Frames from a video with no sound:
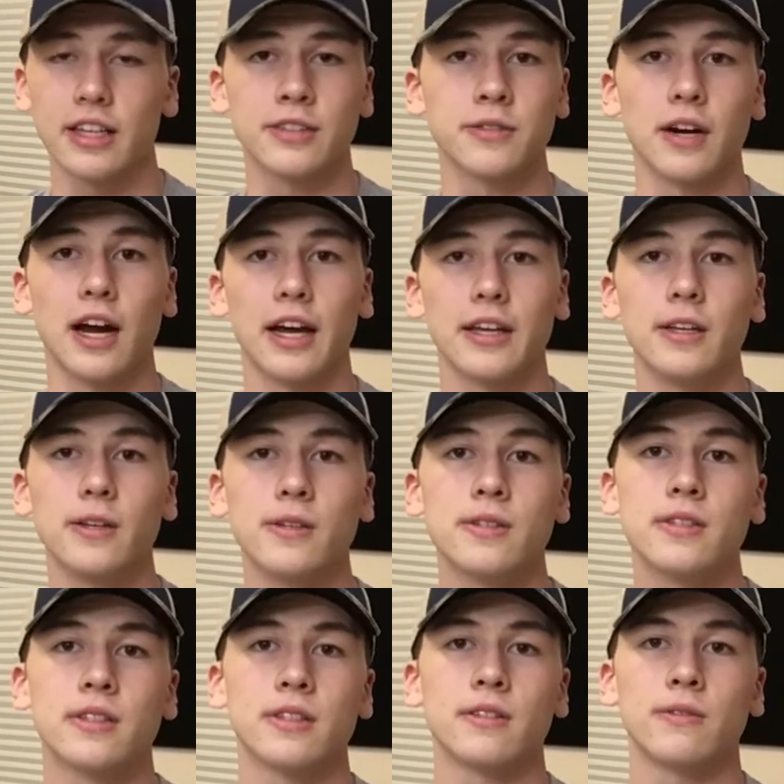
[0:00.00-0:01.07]
That's what I
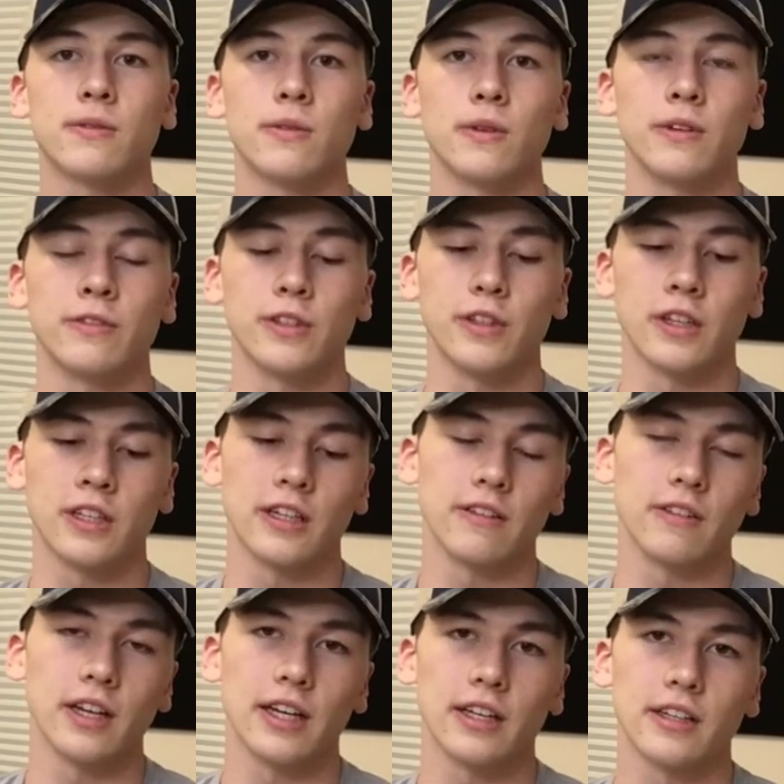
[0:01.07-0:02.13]
used if you look
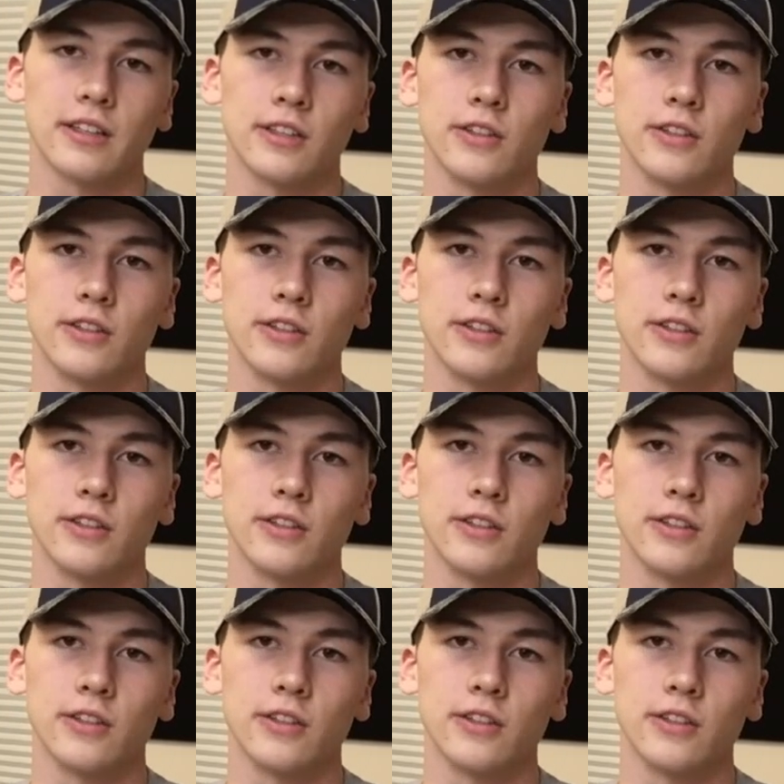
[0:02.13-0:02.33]
at like